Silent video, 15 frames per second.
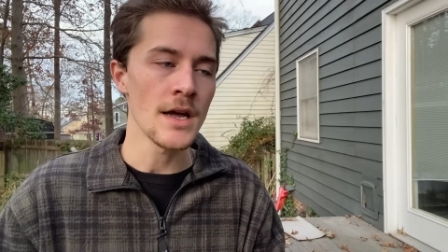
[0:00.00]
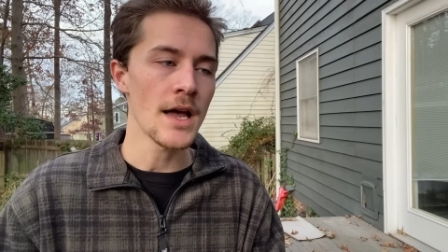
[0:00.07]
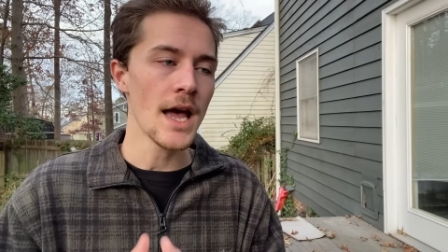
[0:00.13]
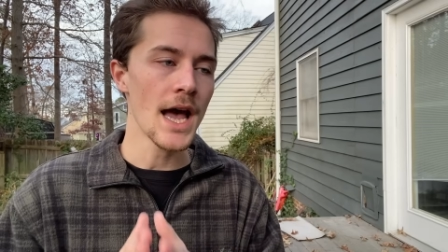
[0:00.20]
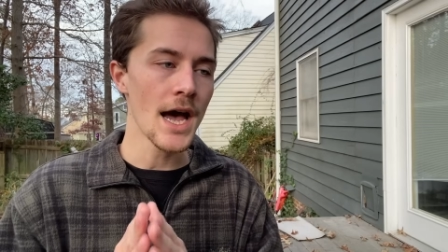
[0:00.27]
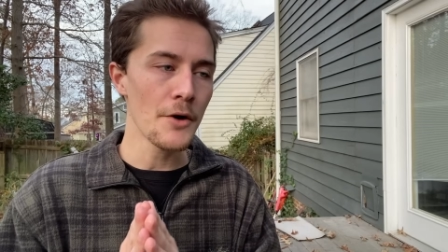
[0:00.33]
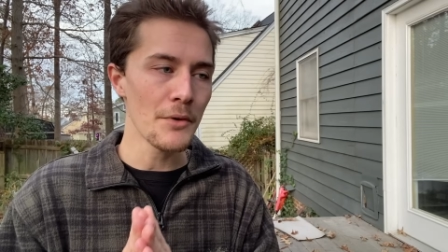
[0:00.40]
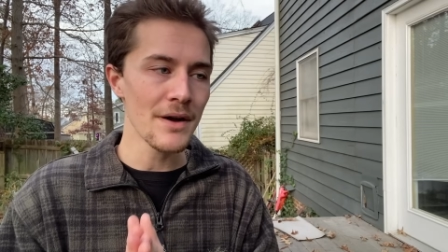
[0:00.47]

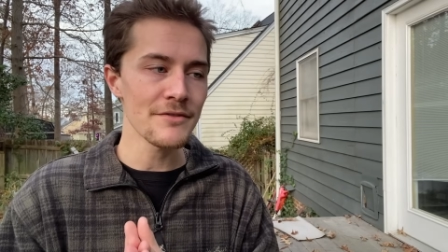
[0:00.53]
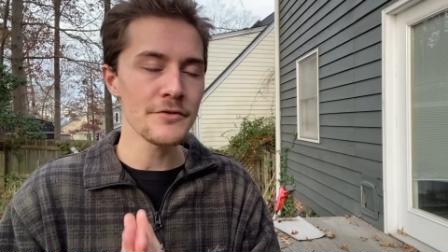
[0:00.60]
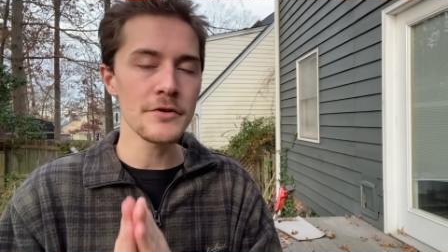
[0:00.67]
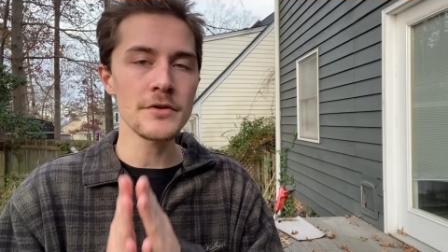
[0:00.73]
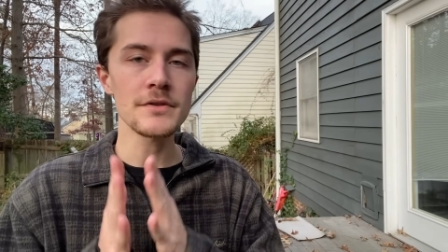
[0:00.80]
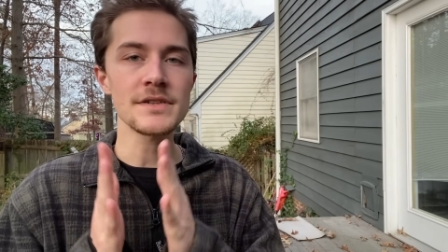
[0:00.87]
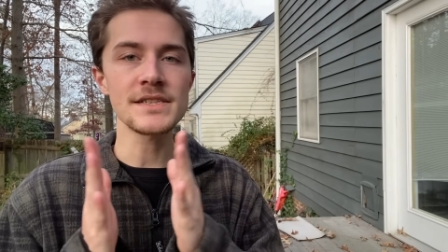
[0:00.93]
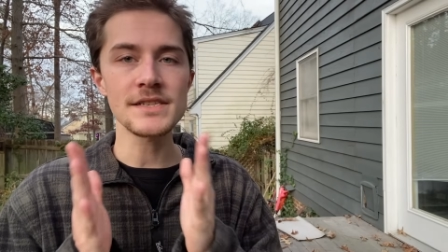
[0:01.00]

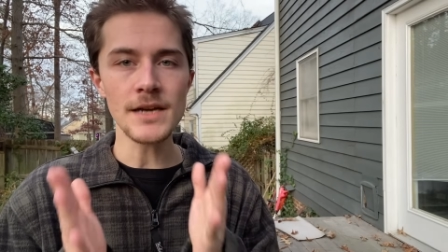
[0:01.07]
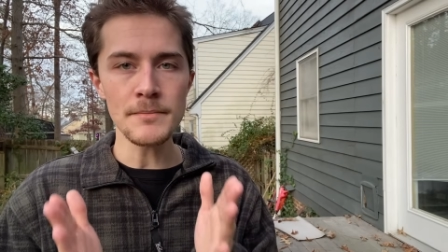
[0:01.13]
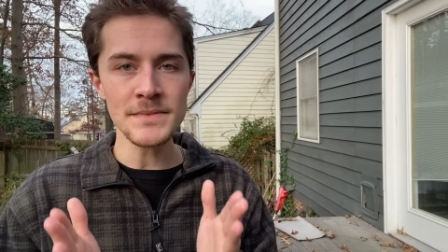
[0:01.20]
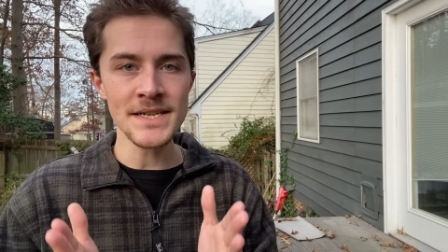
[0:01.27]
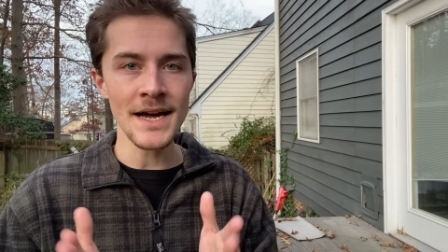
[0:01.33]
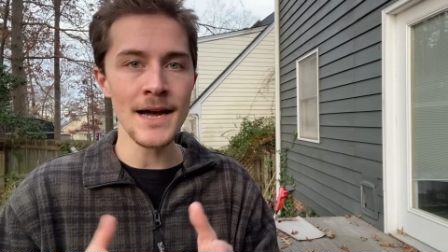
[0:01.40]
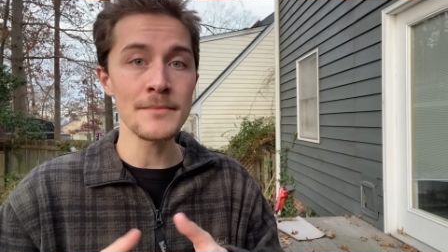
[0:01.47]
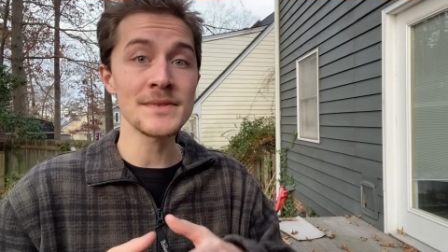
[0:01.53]
However,
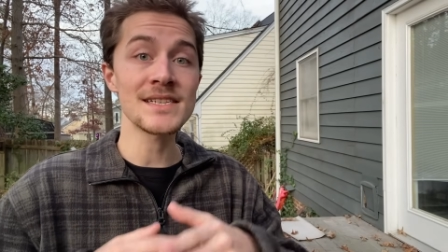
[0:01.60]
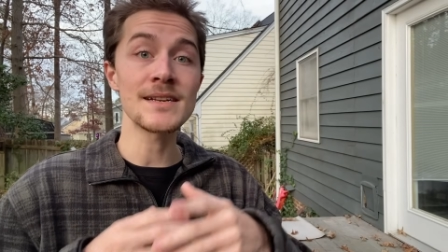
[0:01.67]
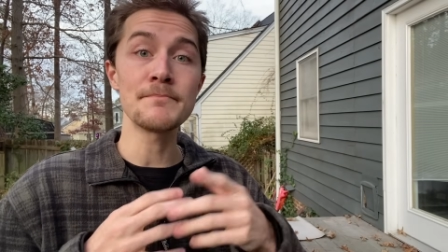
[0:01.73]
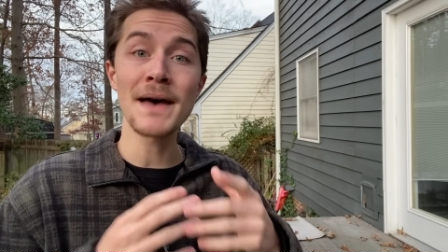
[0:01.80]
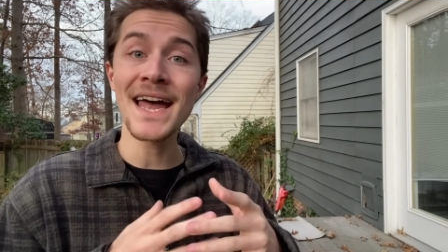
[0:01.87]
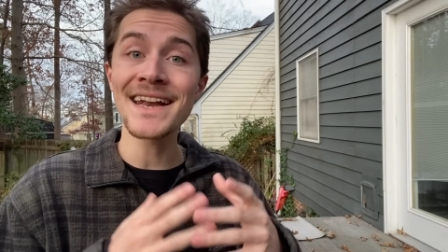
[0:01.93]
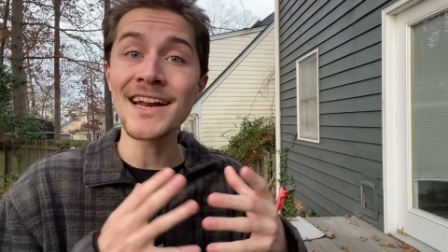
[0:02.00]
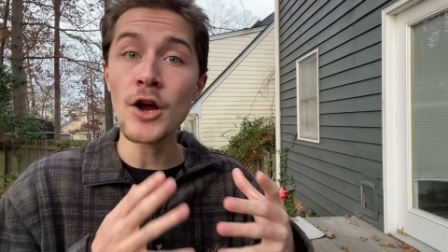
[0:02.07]
sometimes
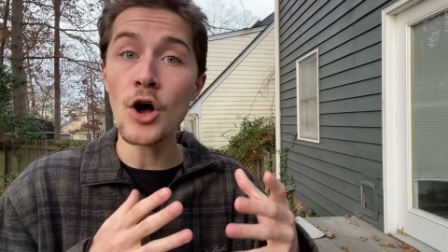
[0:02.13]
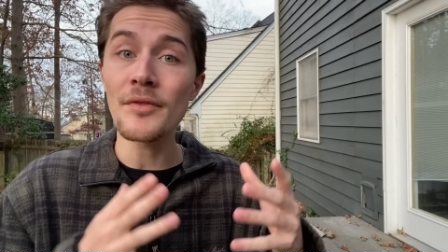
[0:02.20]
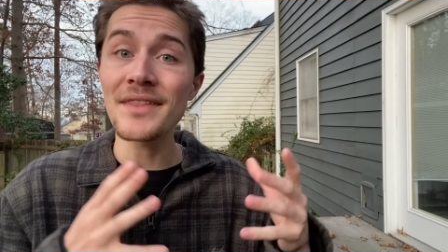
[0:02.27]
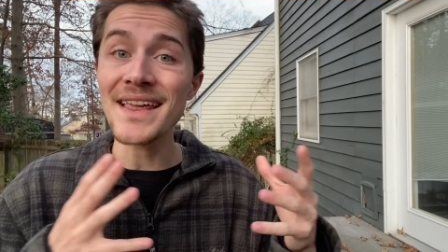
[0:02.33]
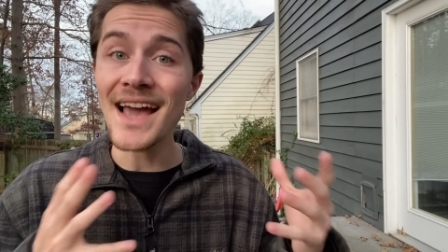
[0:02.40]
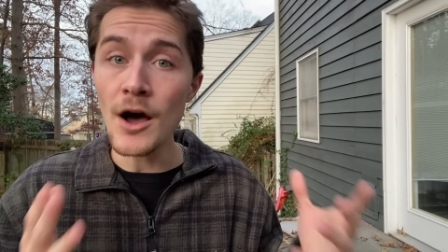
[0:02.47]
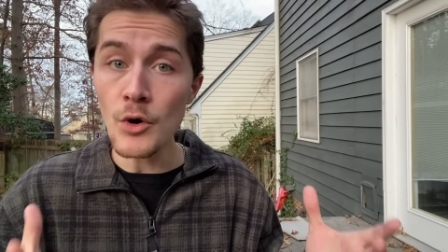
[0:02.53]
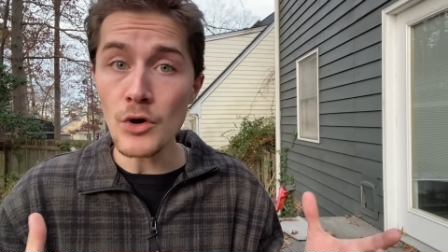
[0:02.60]
depending on the
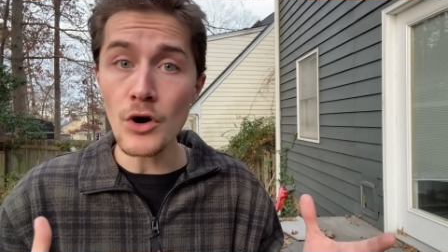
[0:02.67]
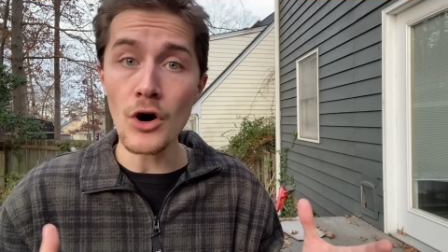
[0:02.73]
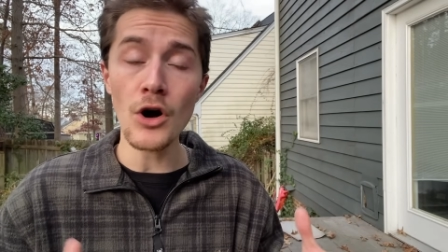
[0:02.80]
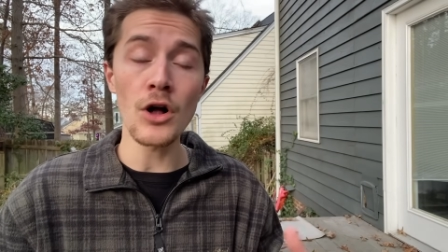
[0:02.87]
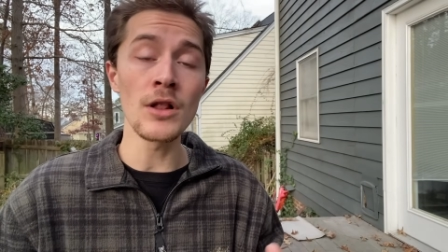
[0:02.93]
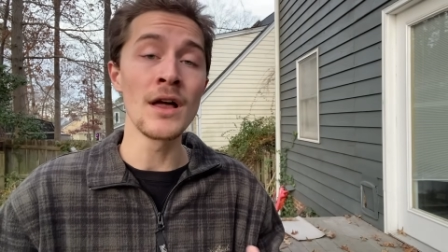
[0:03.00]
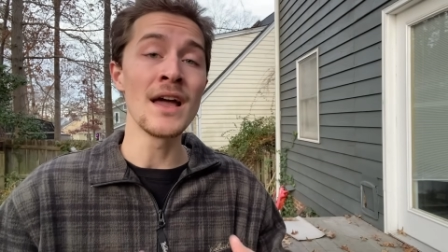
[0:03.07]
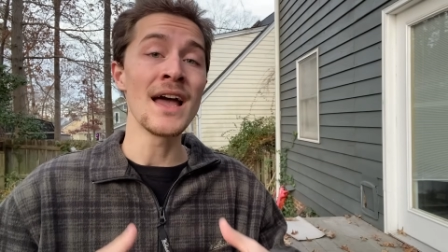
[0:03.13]
alcohol,